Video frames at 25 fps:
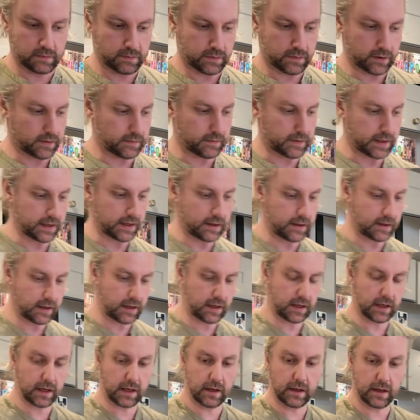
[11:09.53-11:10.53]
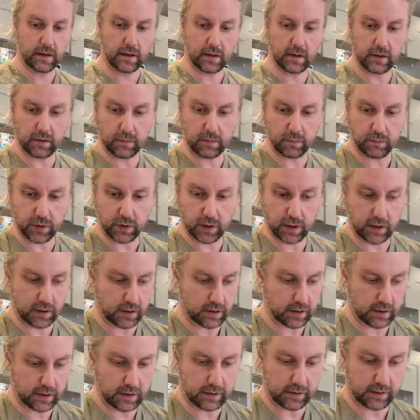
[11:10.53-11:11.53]
Pop that there. Let's bring
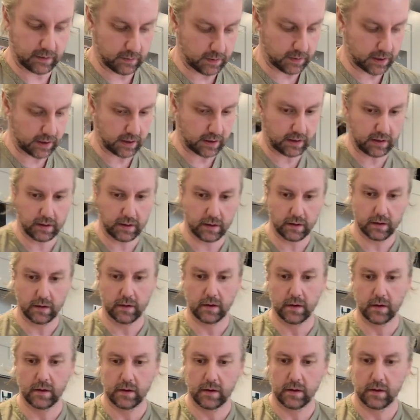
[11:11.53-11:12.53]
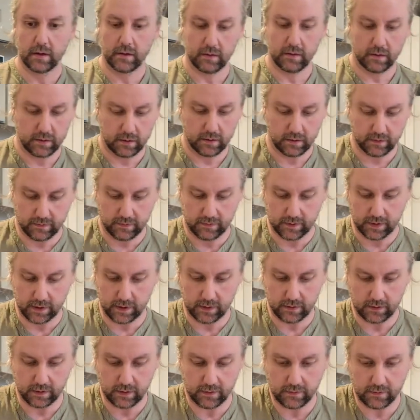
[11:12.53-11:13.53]
all this a bit
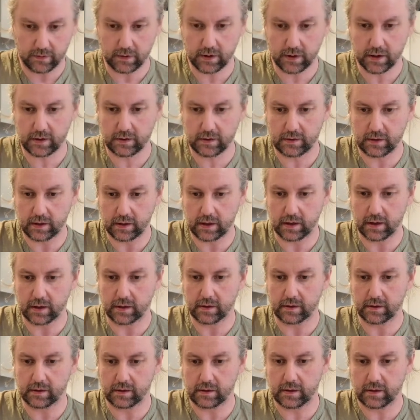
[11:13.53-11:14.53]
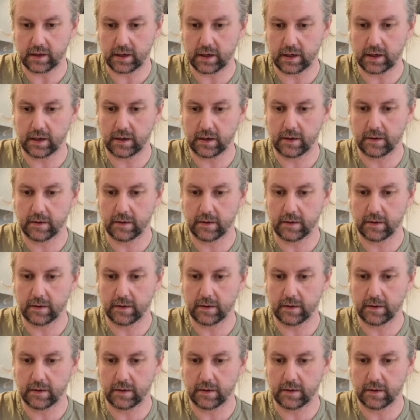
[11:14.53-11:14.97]
further over here so you can see. Let's